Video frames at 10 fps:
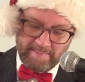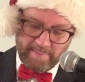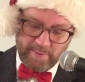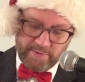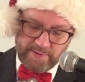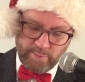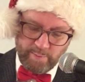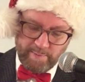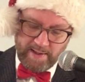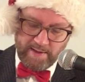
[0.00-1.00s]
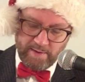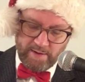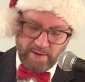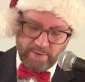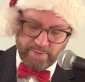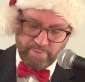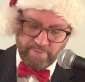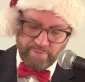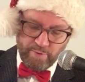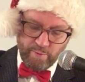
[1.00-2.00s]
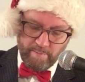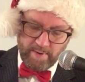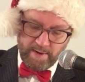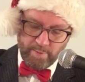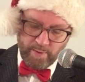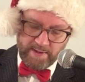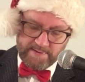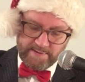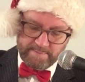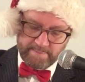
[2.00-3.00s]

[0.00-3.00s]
Because it will be a lot of foam otherwise.